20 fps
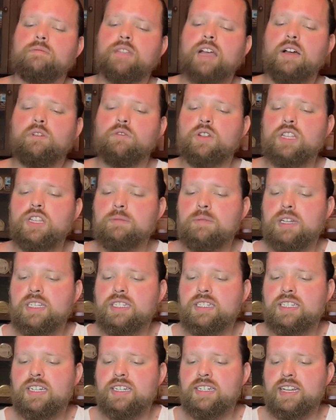I really
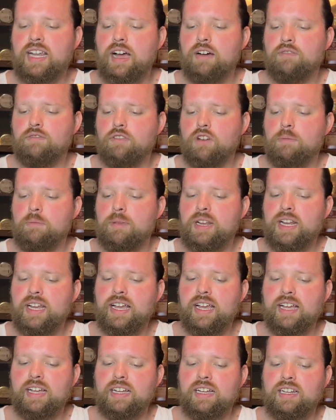must sit down for a
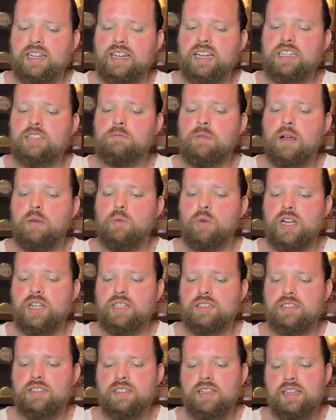minute and collect my
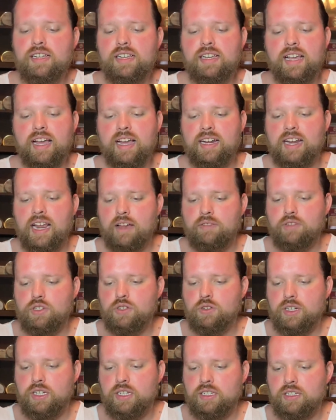wits and have a
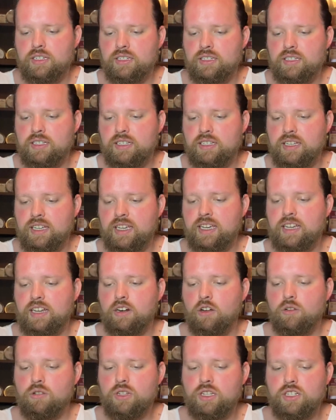drink. He had
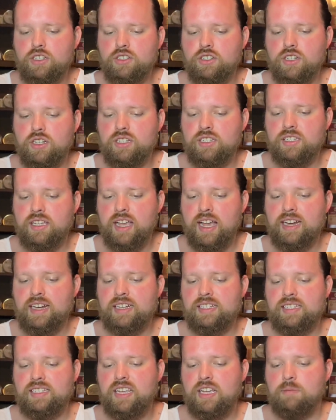only just had a
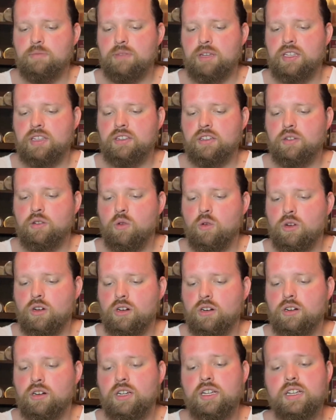sip in the
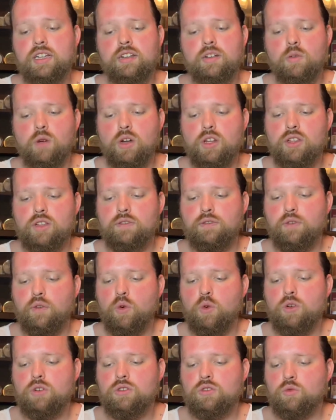corner, while the
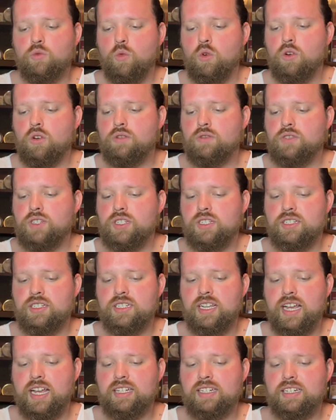four dwarves
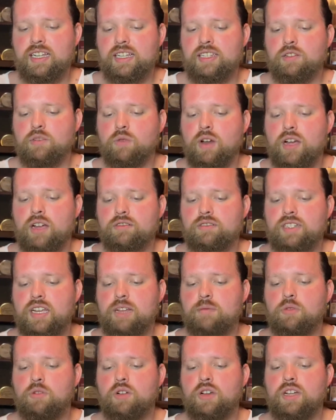sat at the round
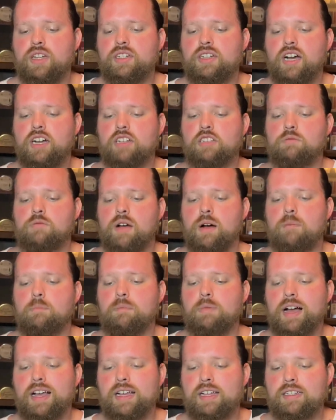table and talked about
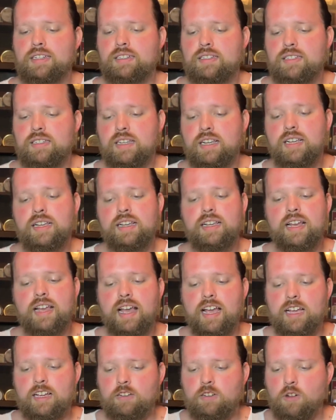mines
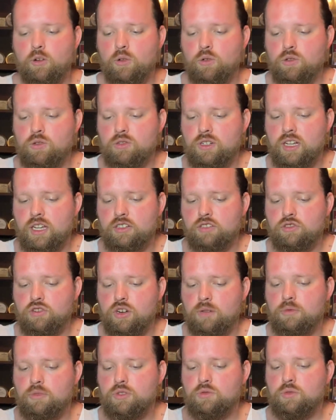and gold and
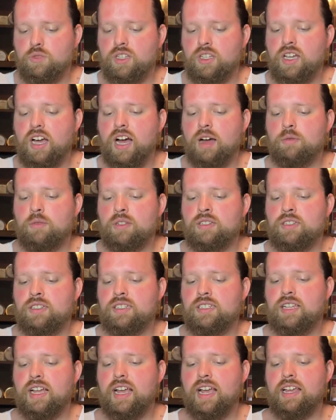troubles with the
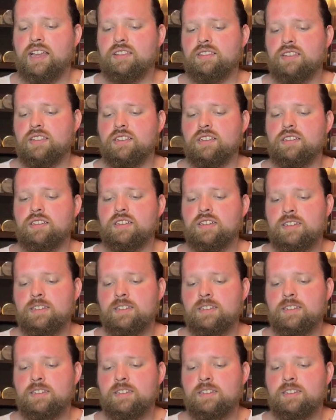goblins and the